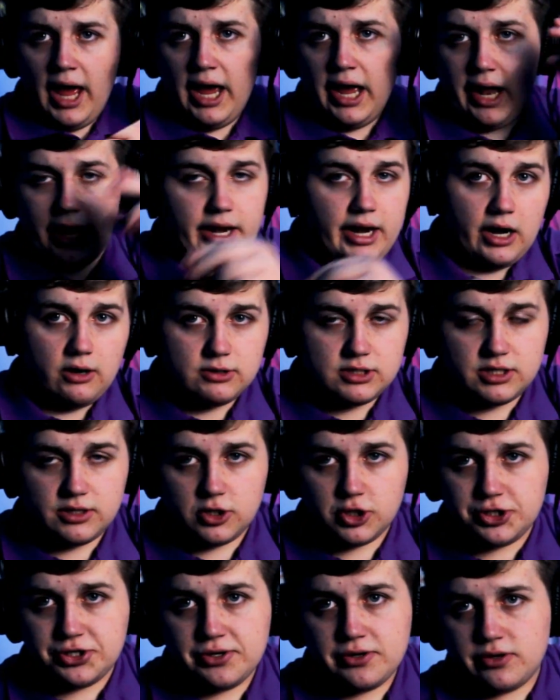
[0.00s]
And now it's in
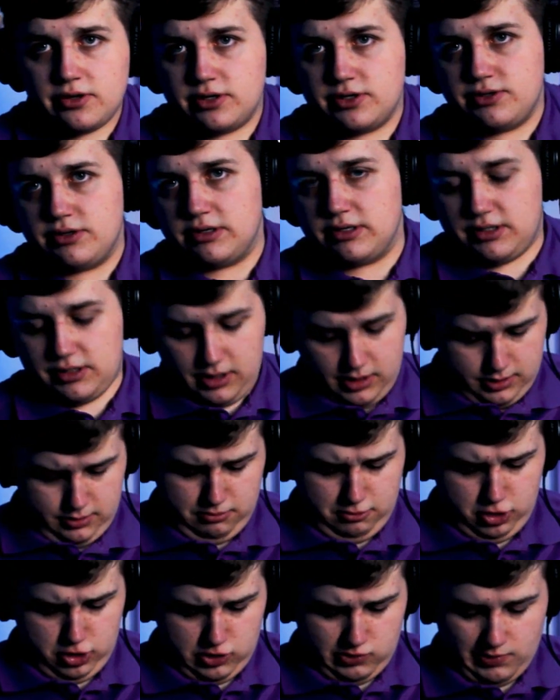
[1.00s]
the shirt, as you can see,
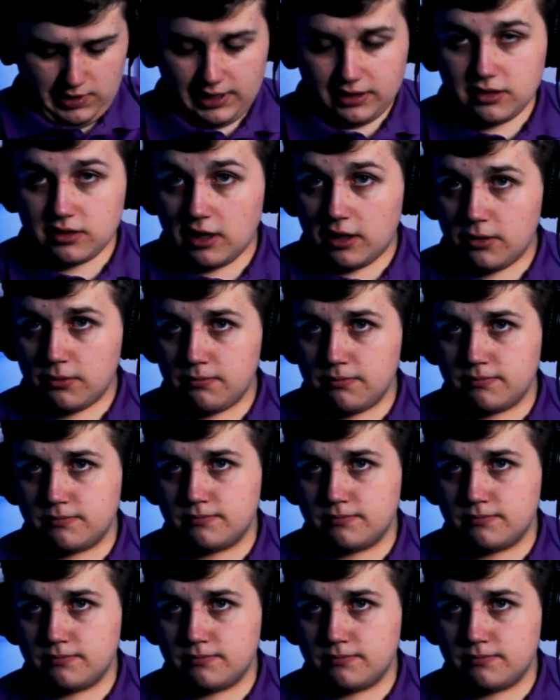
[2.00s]
it's right there.